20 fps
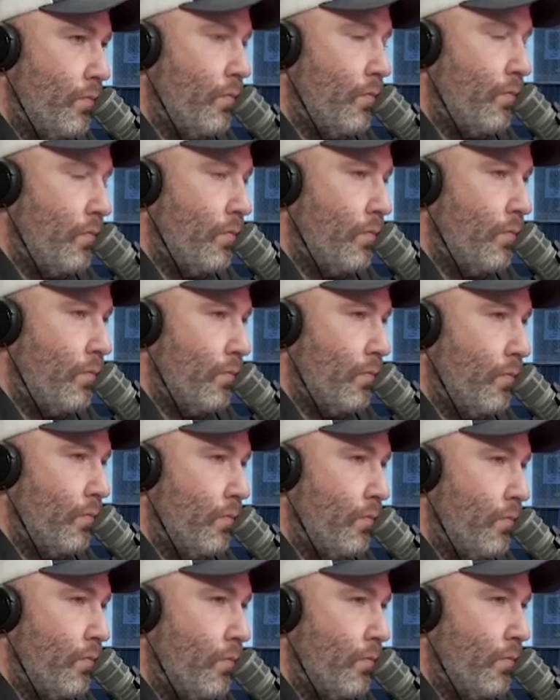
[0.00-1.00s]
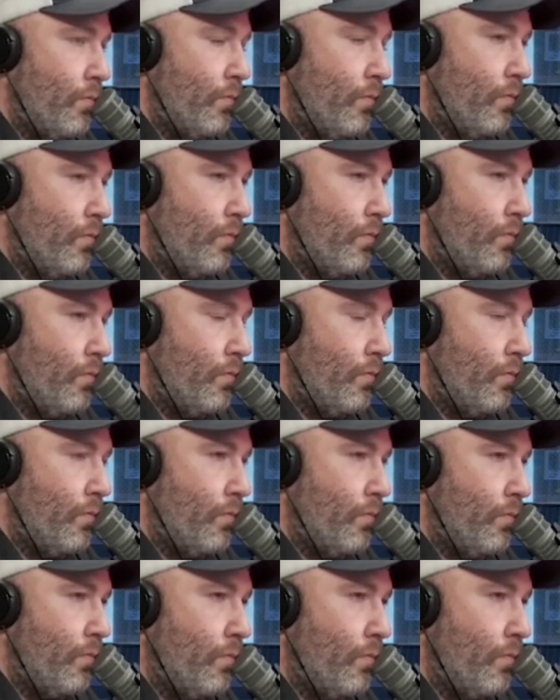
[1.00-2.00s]

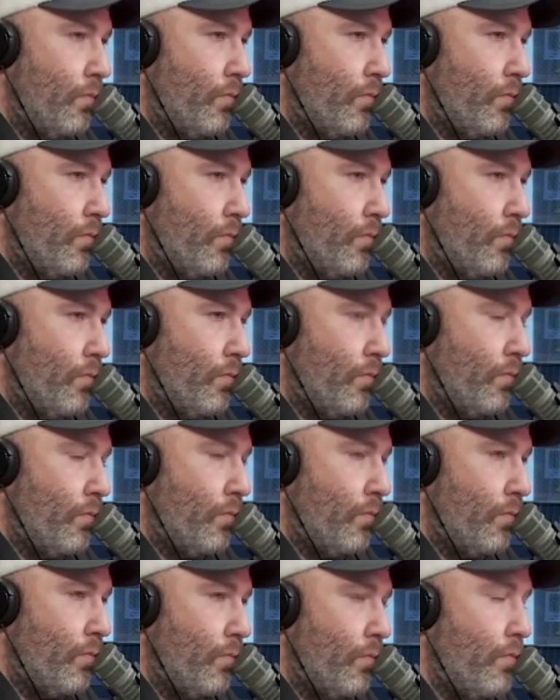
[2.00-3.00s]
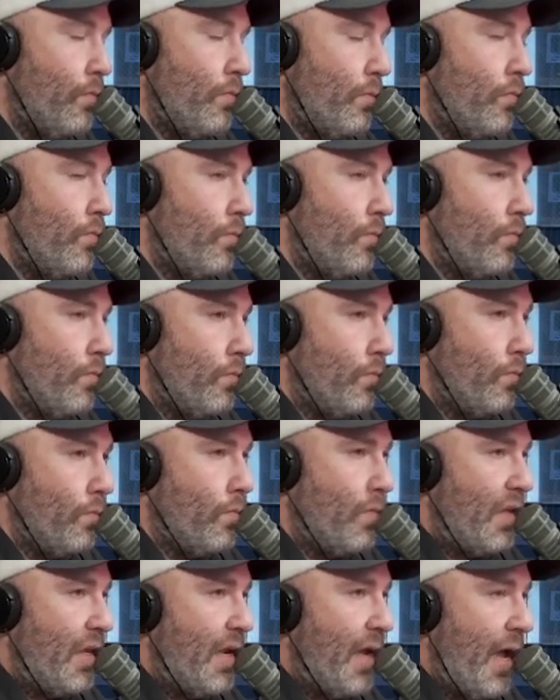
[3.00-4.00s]

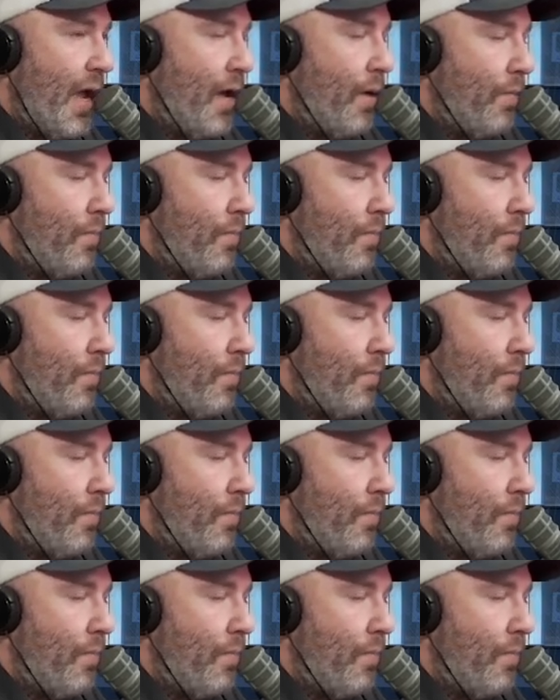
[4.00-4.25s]
[no speech]